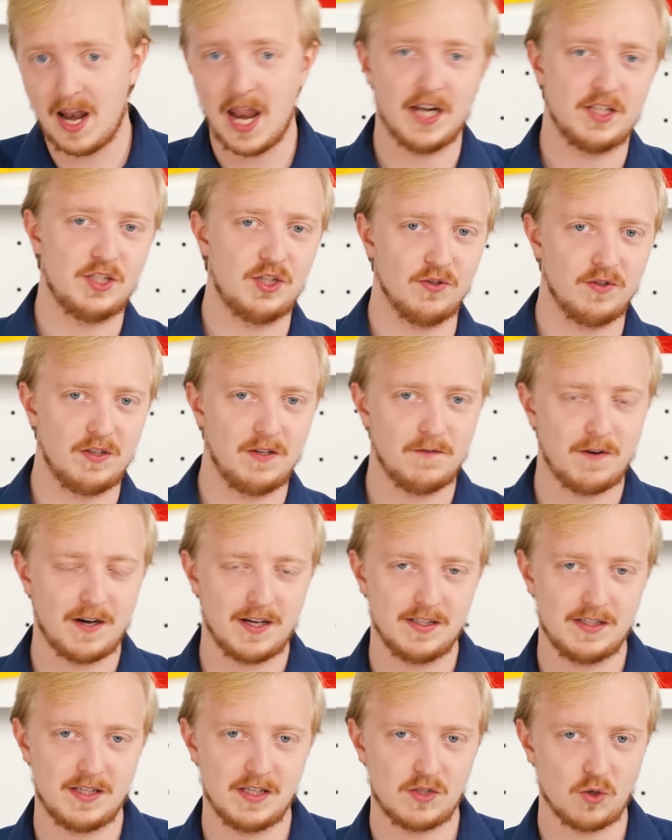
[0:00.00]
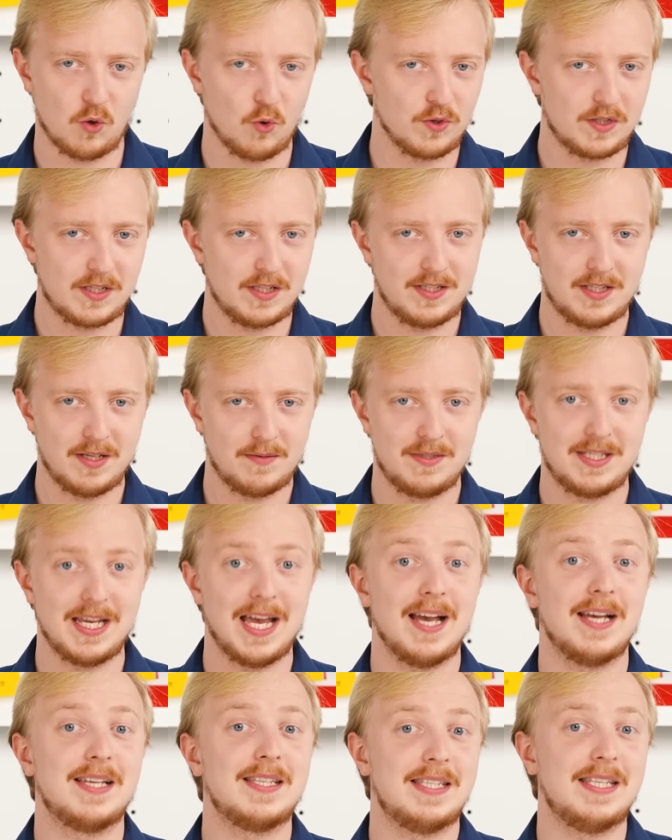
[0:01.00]
let your devices or systems
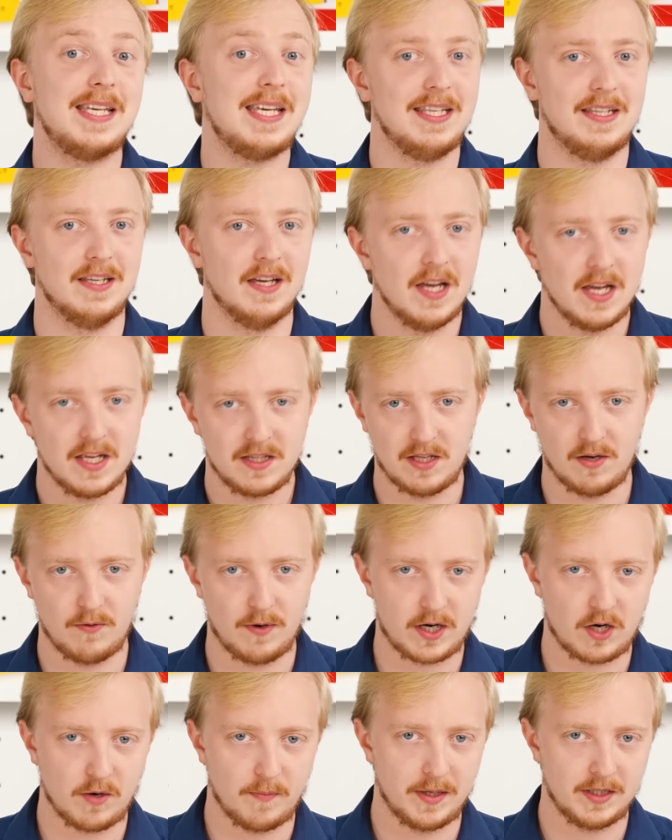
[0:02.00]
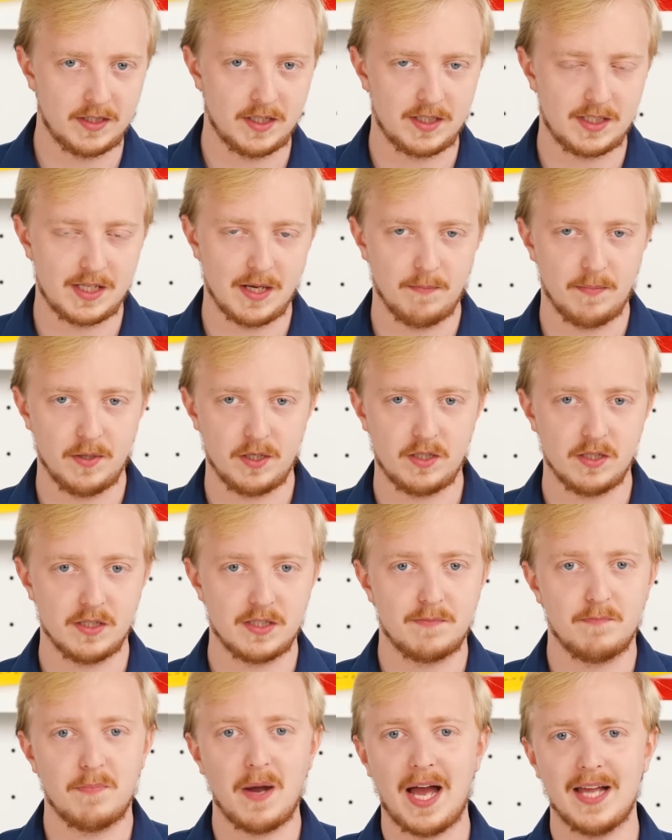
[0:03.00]
exceed the recommended
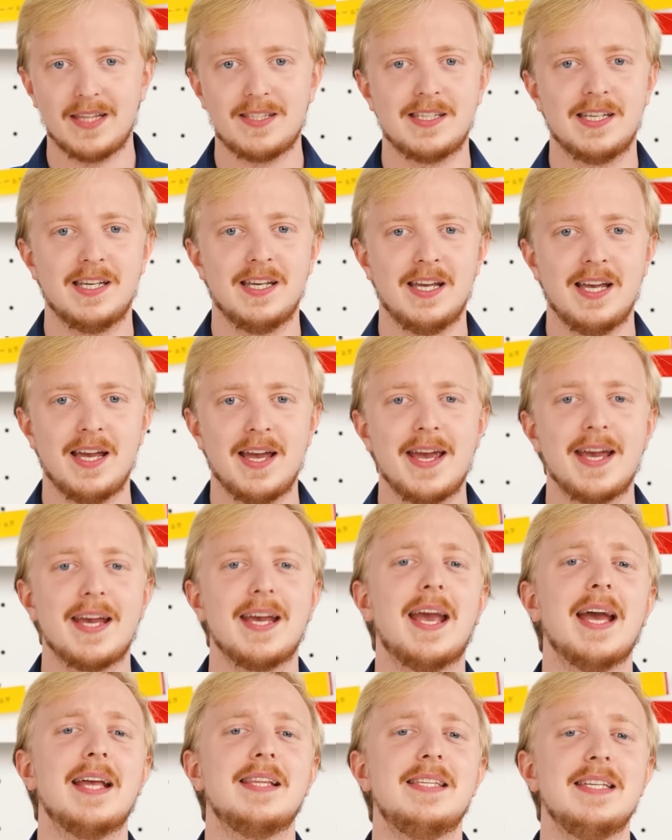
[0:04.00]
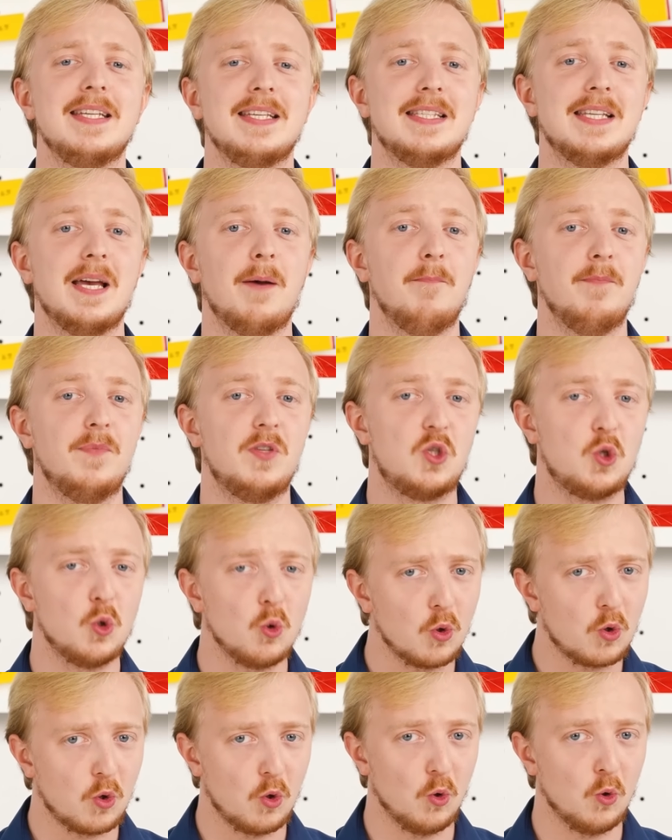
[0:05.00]
temperatures, but getting them
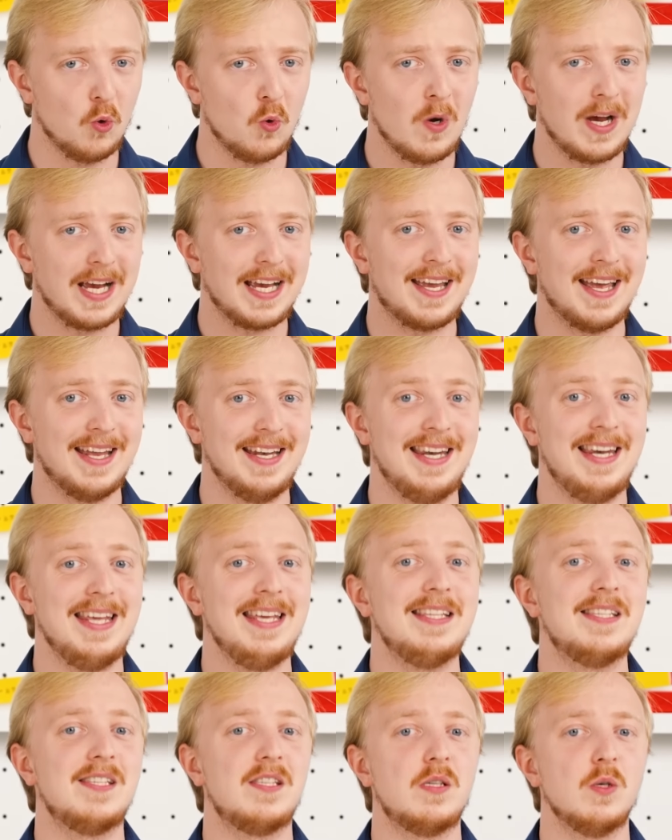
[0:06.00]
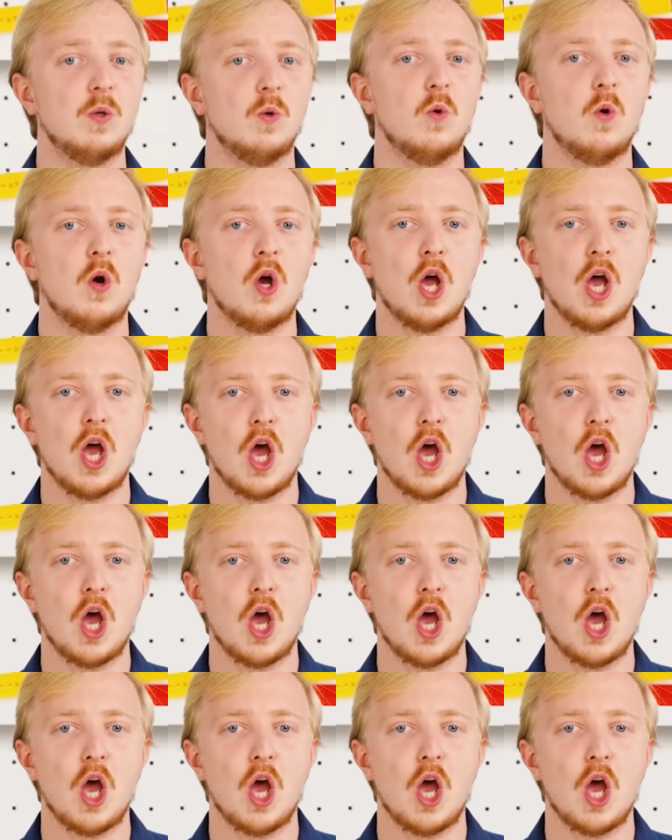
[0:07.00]
too cool can lead to